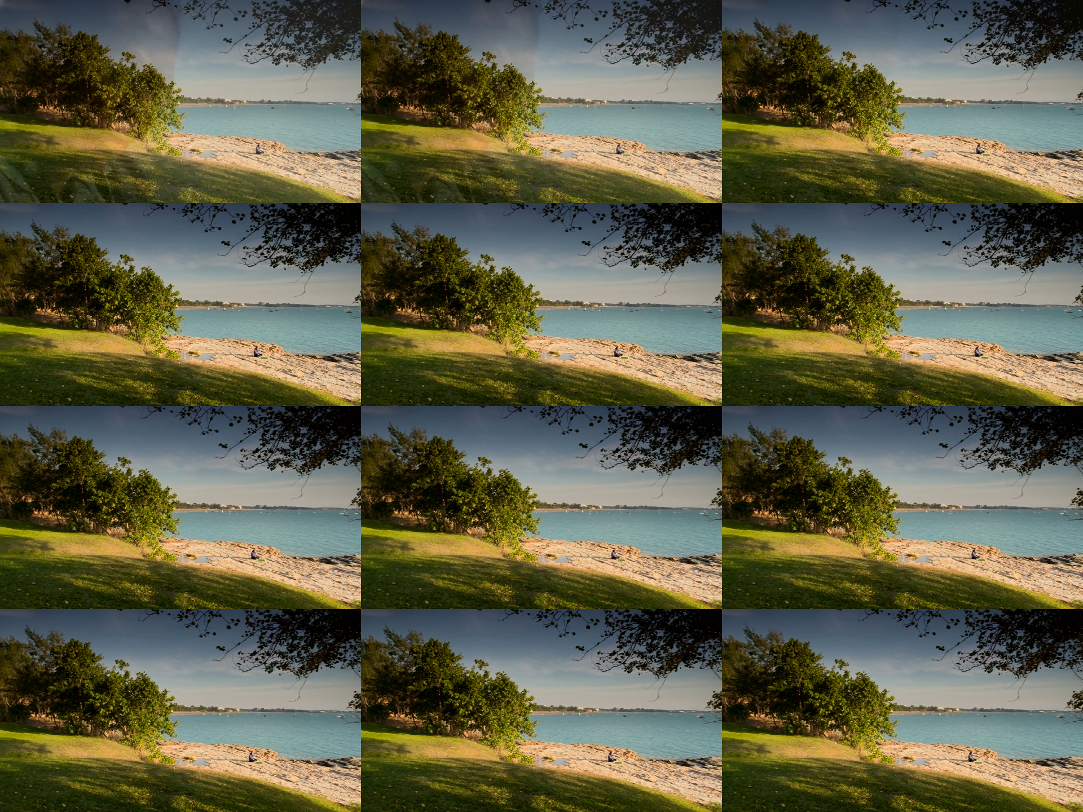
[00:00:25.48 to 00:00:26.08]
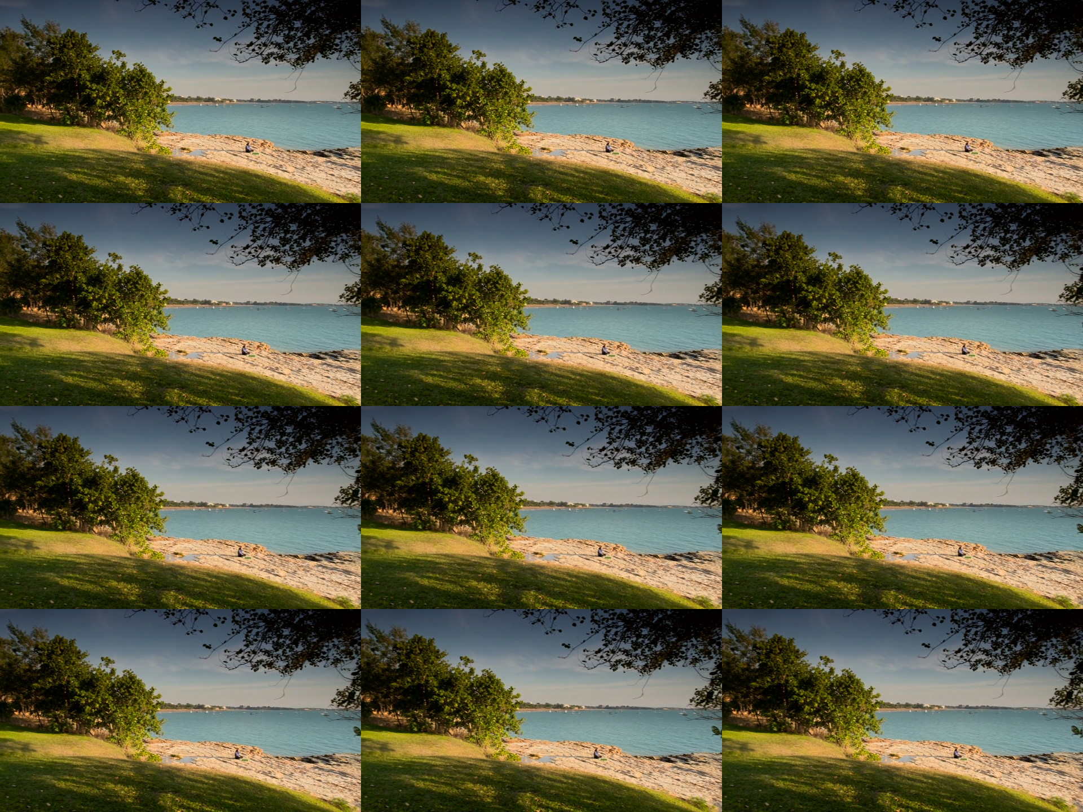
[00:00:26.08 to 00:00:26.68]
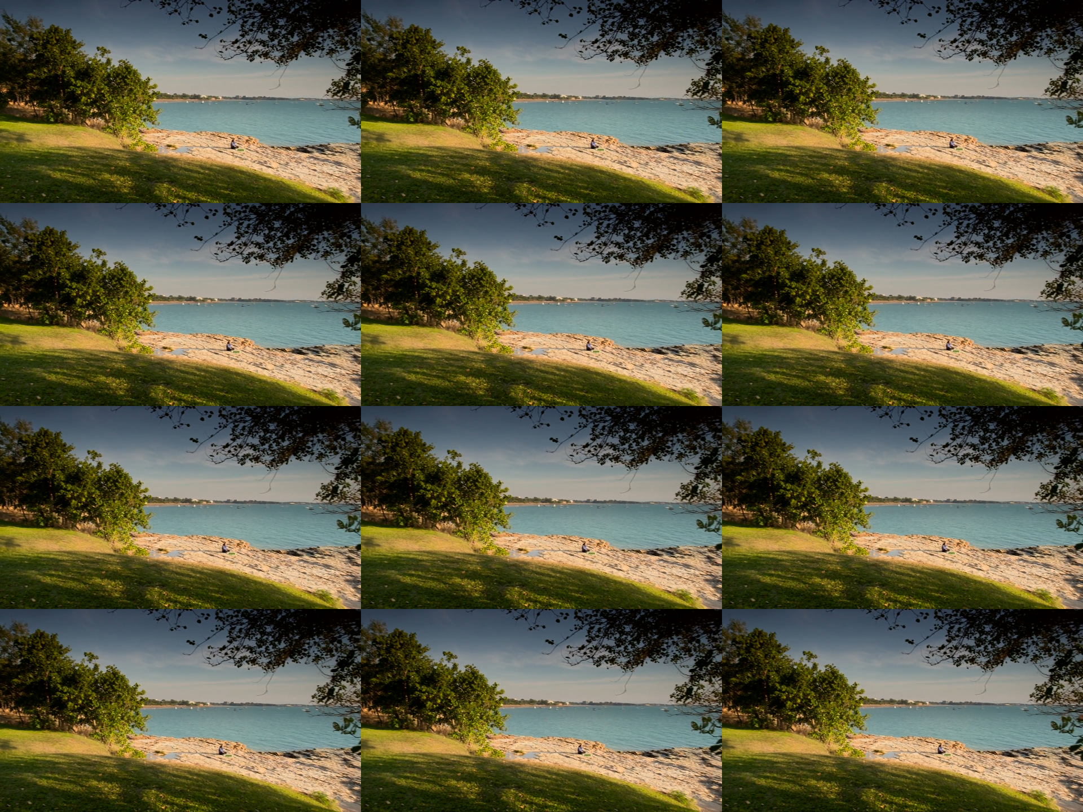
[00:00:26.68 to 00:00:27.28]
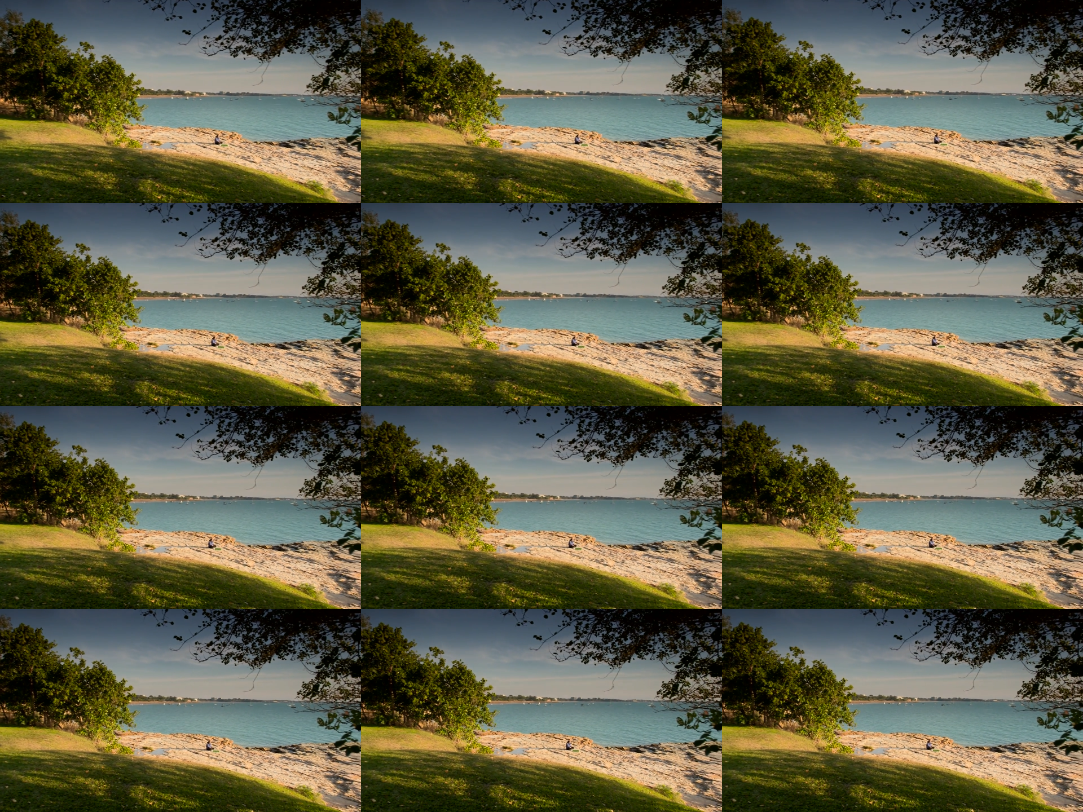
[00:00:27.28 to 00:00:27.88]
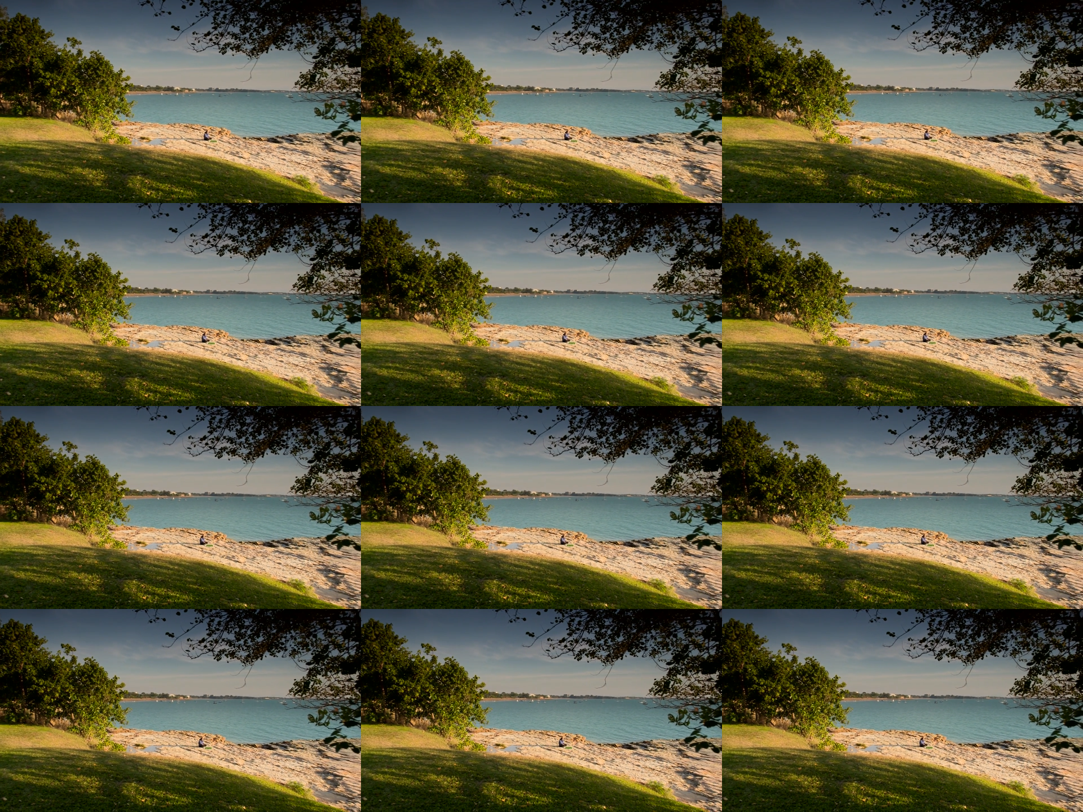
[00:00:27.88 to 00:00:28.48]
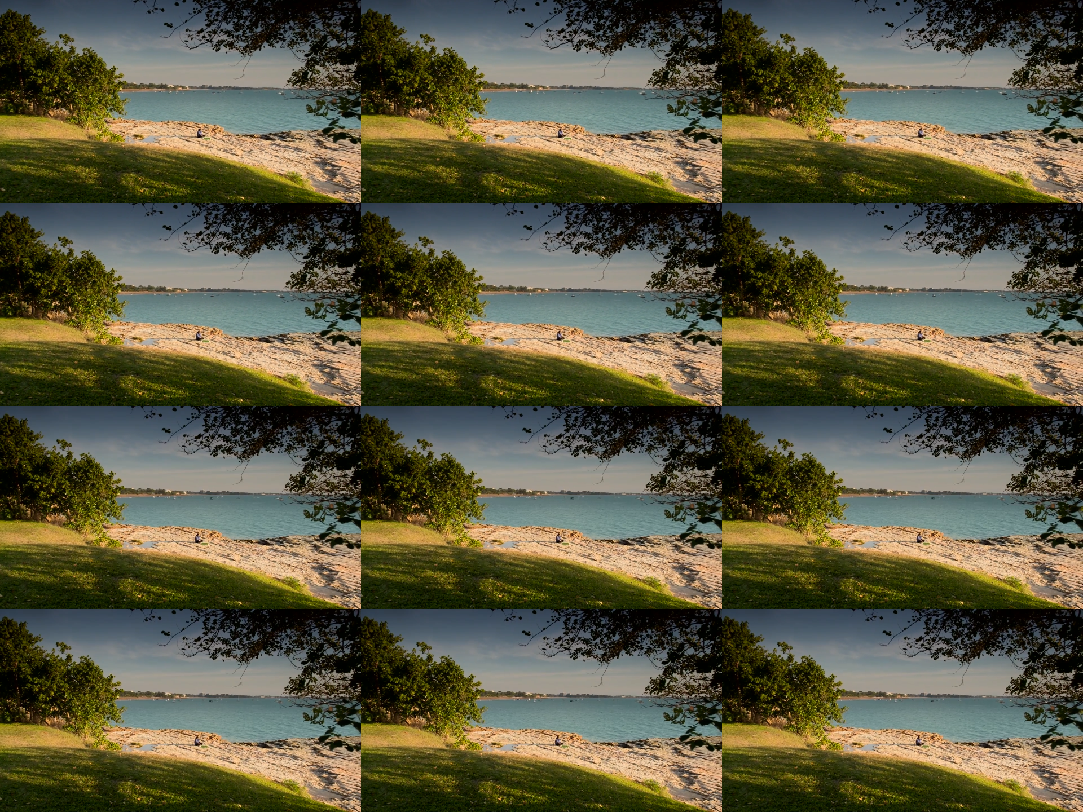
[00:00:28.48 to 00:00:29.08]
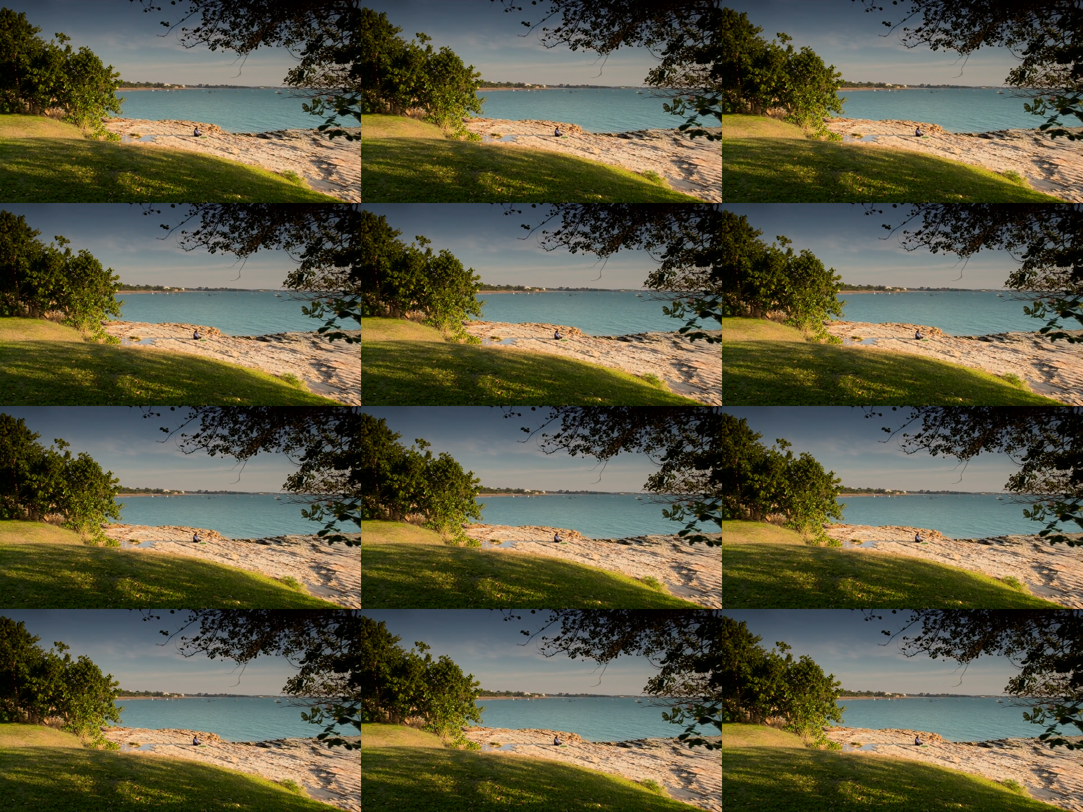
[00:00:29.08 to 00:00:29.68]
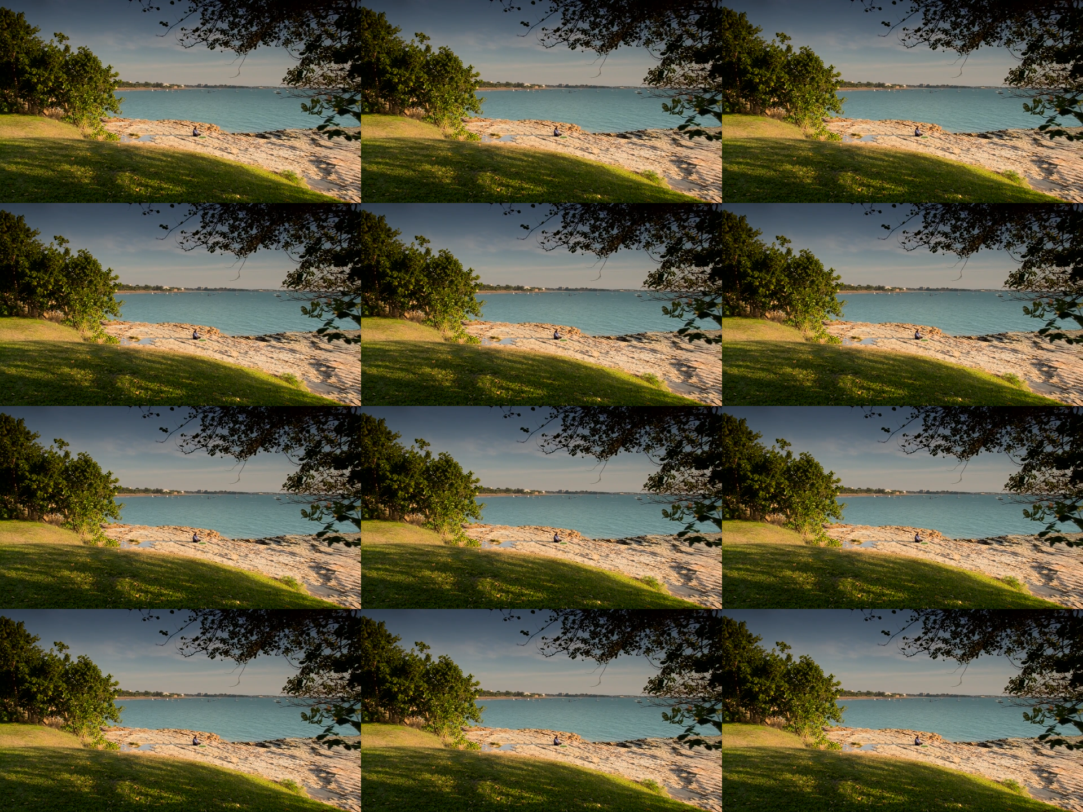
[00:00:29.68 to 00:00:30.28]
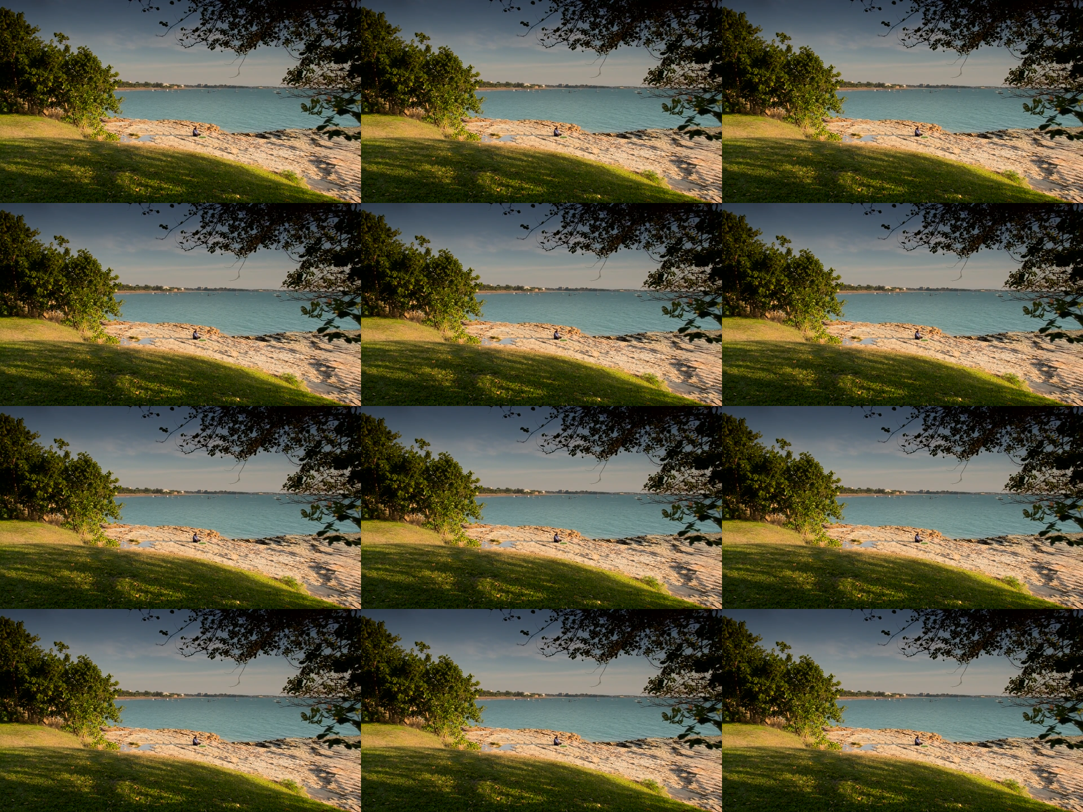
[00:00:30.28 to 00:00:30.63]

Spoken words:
(no speaker visible)